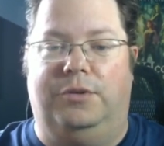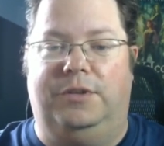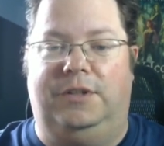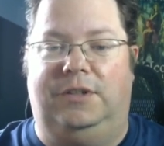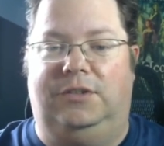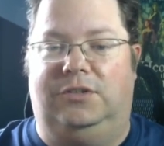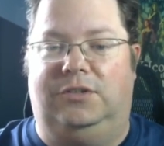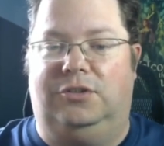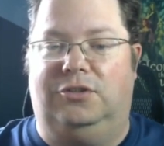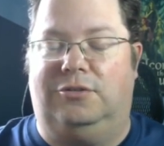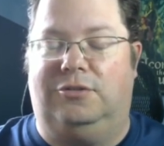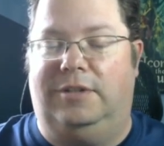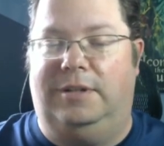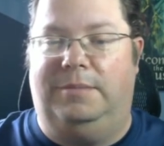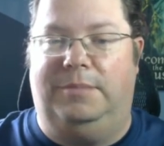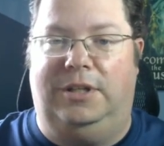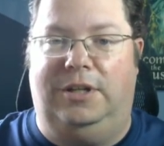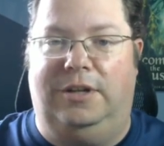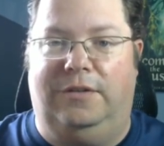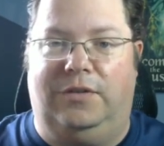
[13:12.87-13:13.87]
these
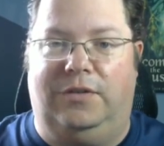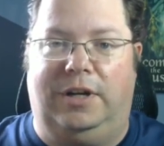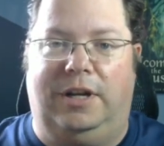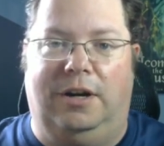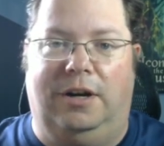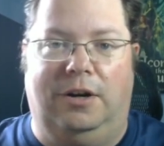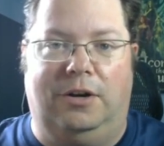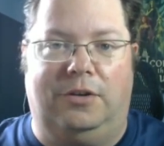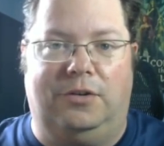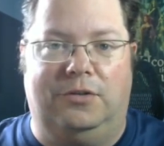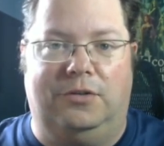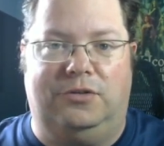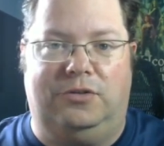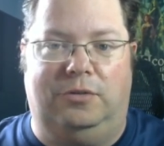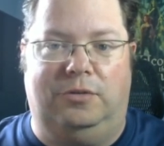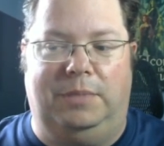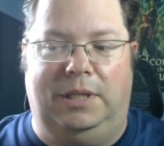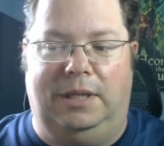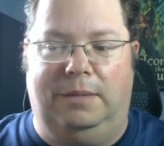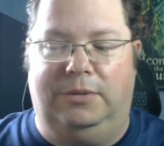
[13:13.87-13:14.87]
extremely different characters to
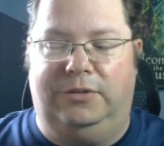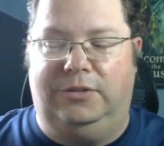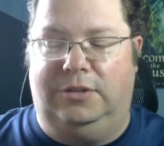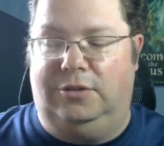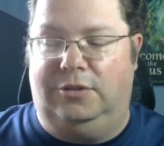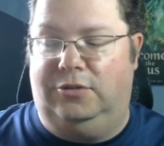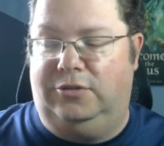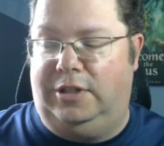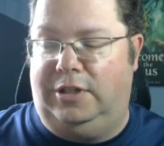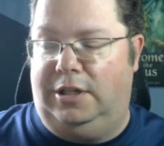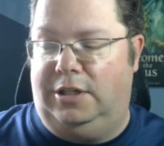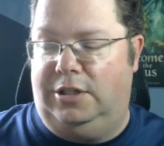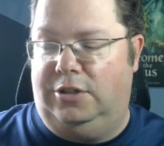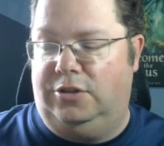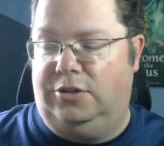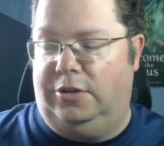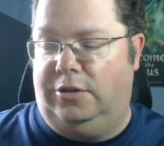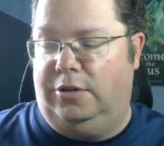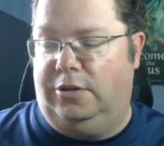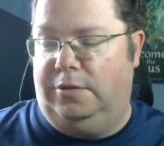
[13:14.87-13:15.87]
be able to understand each
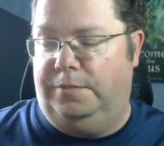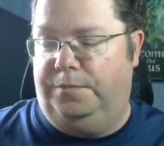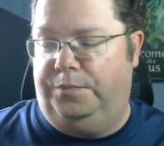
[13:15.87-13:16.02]
other.